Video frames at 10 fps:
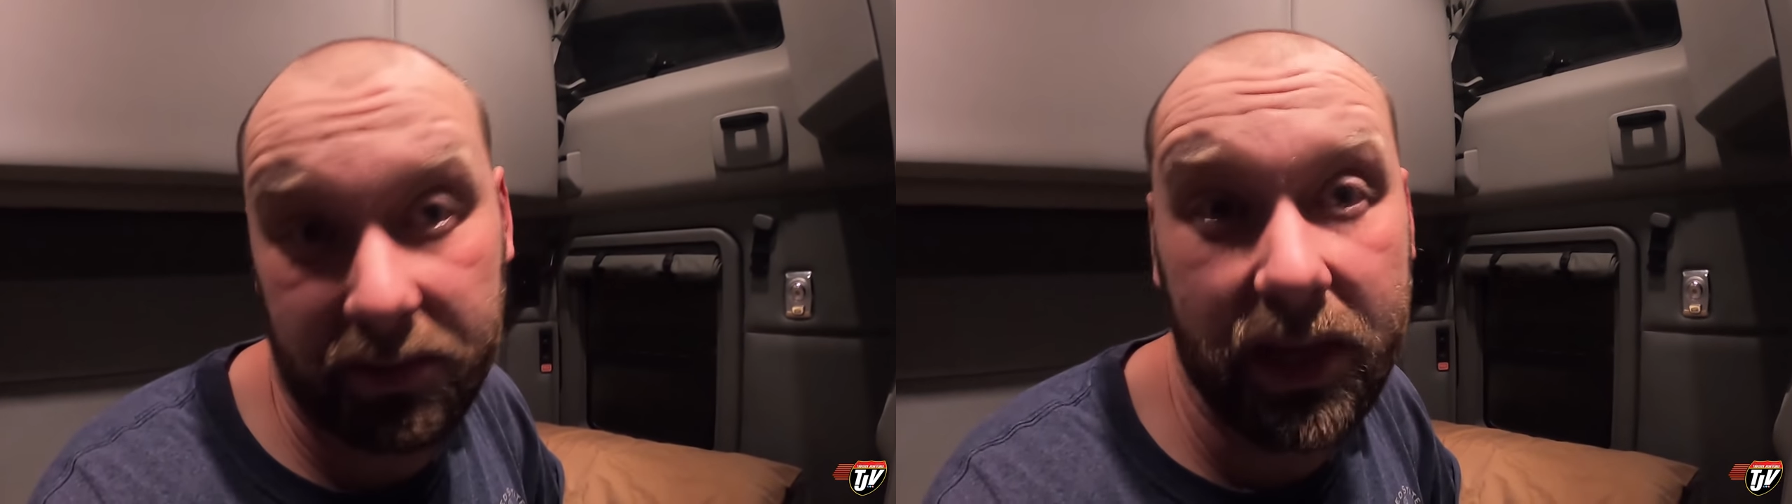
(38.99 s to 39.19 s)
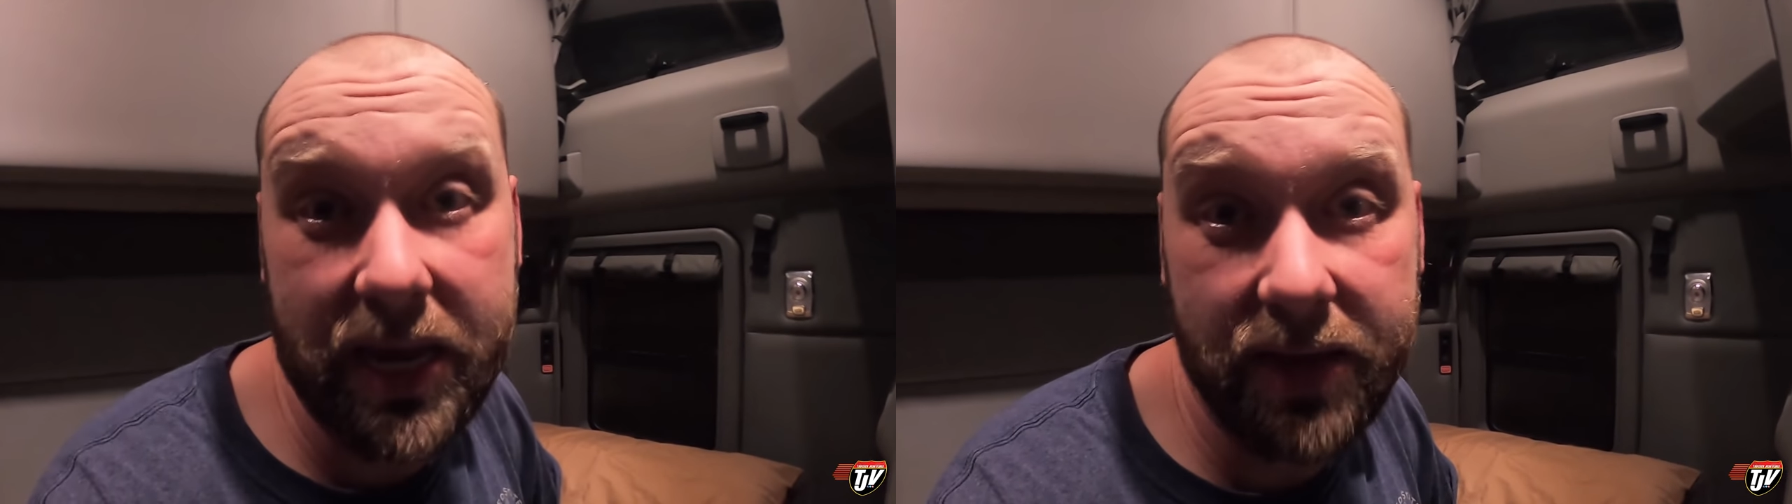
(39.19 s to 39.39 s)

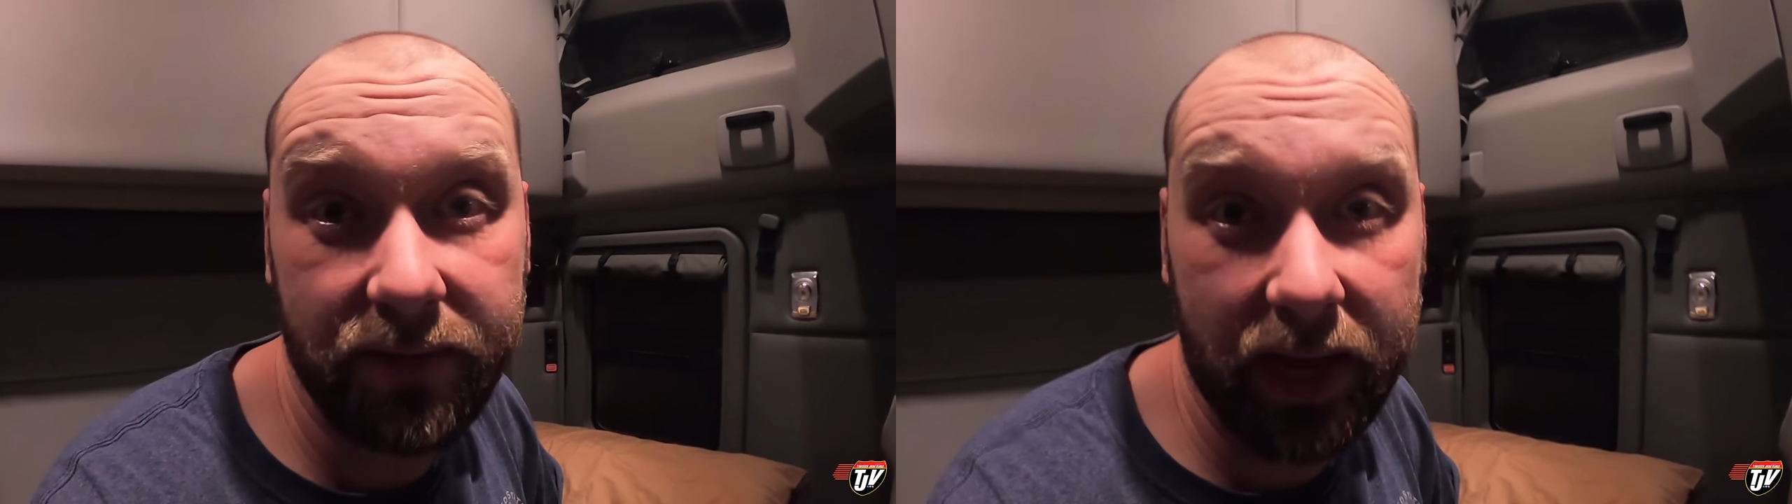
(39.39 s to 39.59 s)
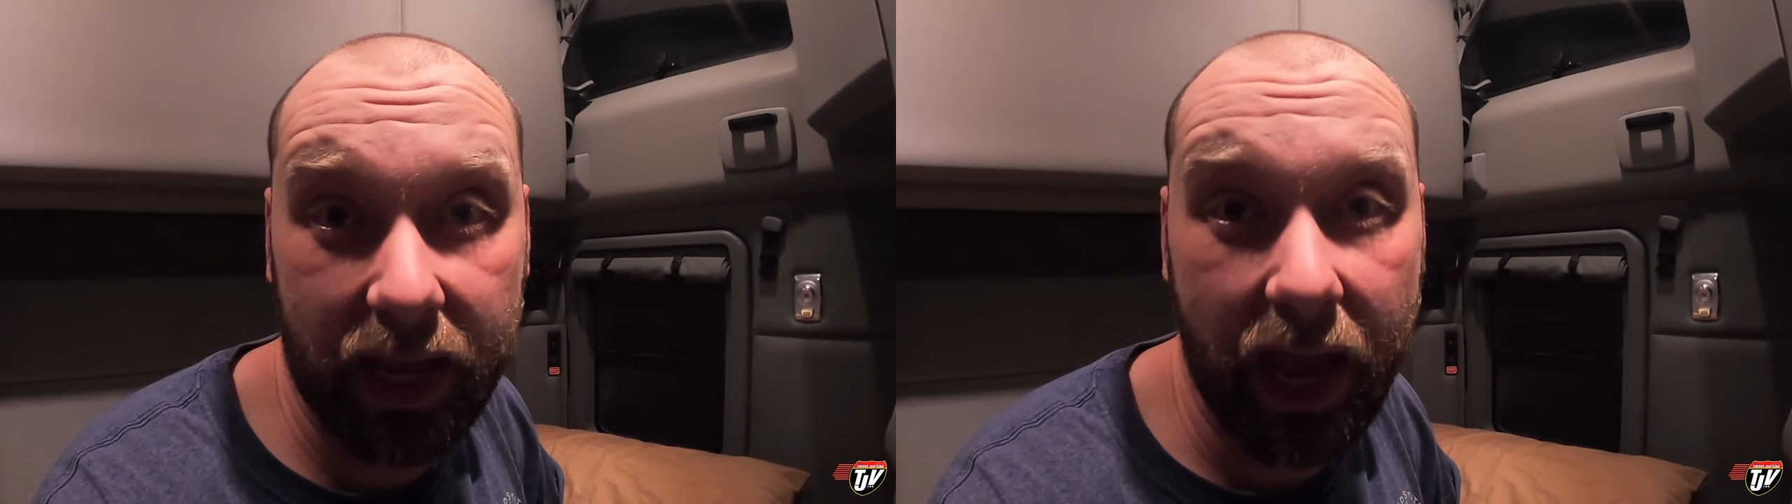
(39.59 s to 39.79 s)
an
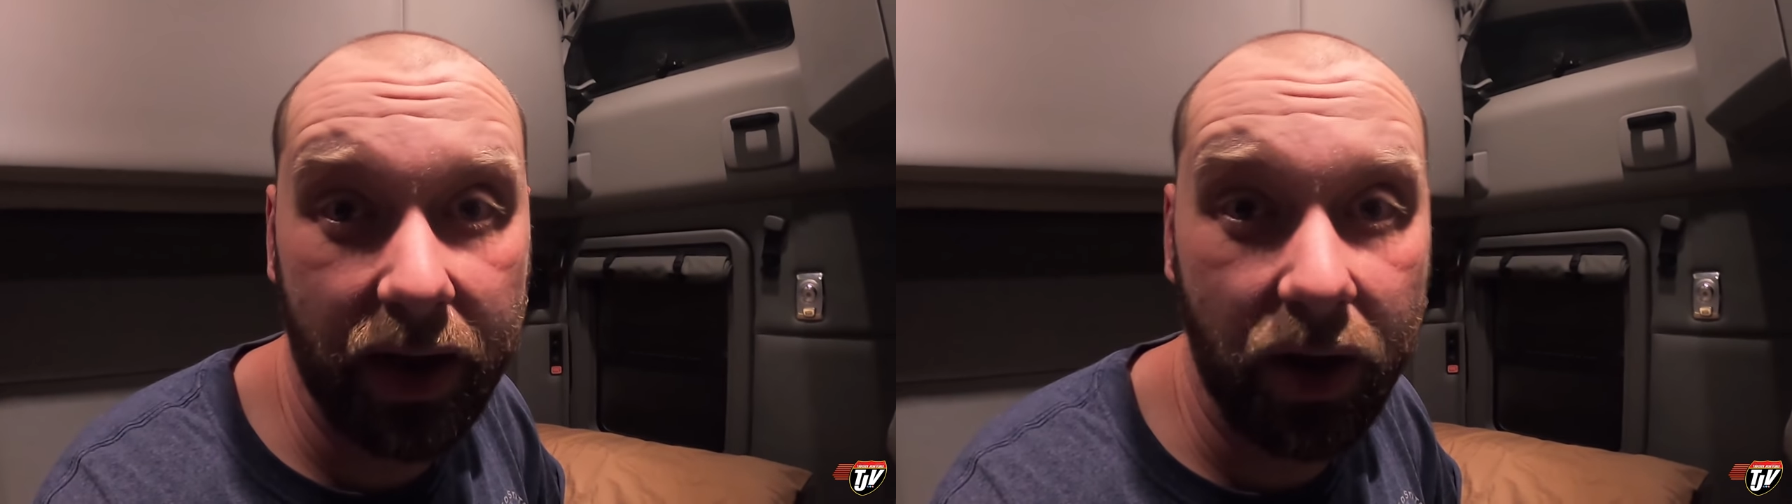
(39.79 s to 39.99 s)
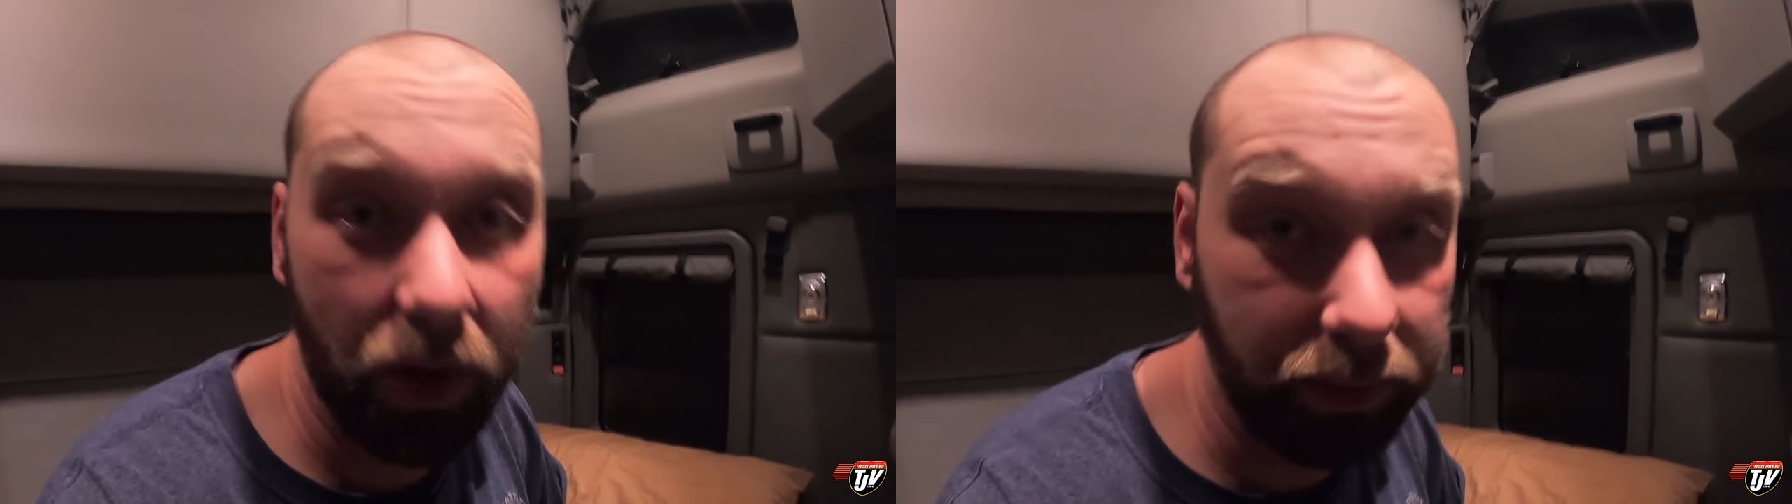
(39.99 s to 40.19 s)
evening
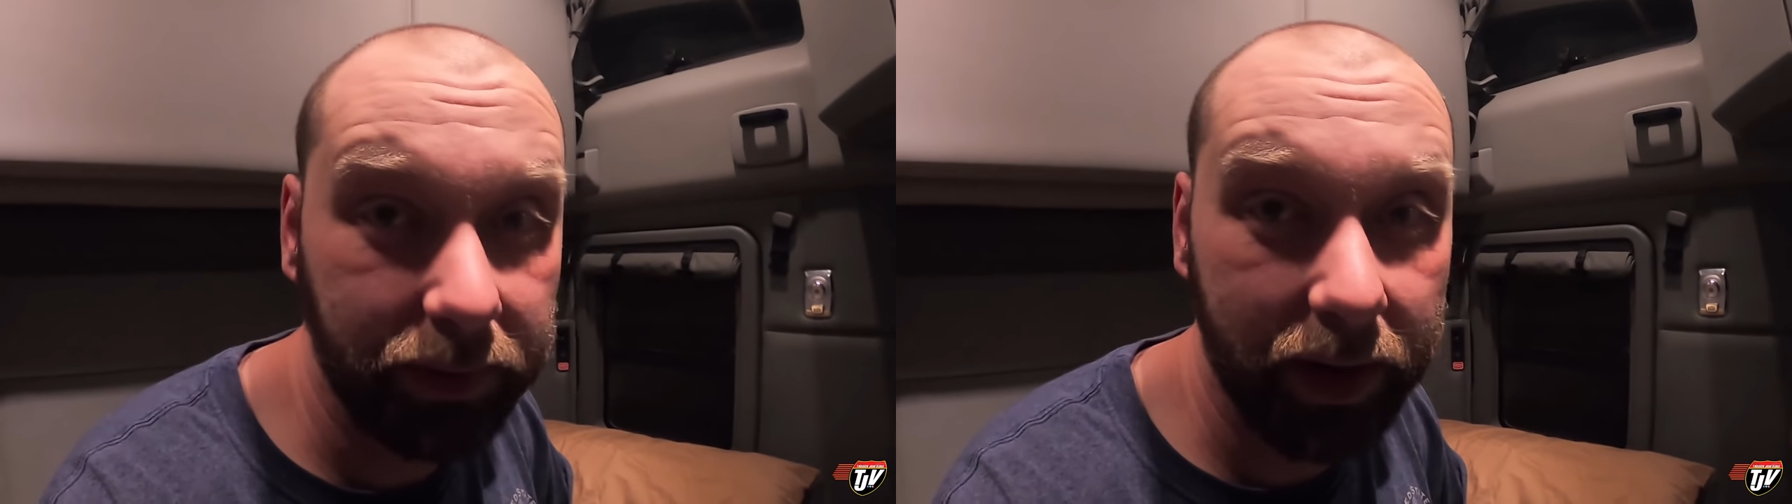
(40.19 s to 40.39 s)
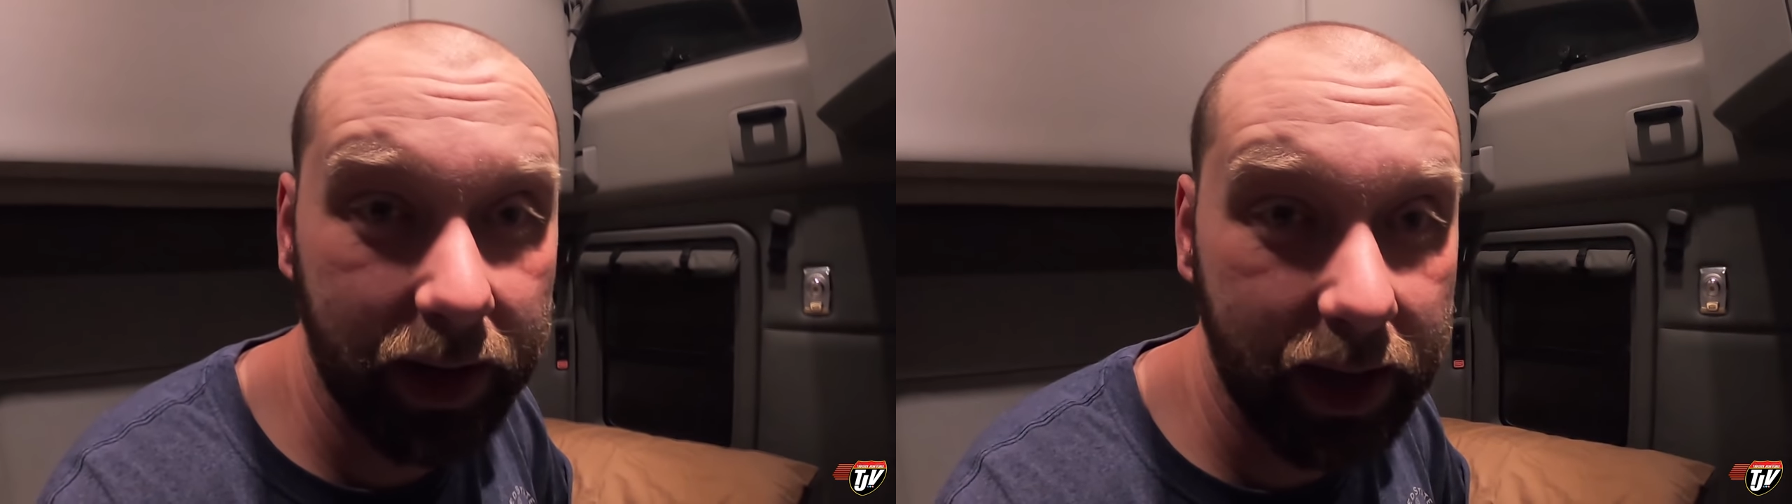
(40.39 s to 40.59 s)
at home
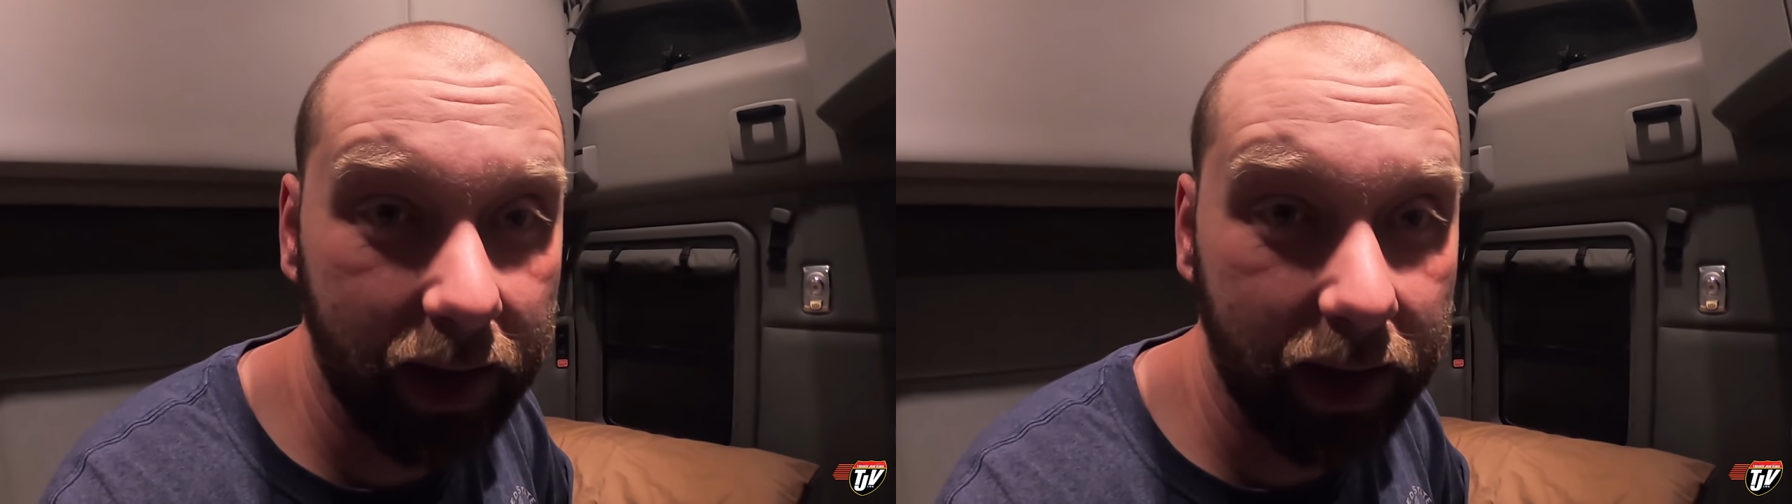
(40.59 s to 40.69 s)
today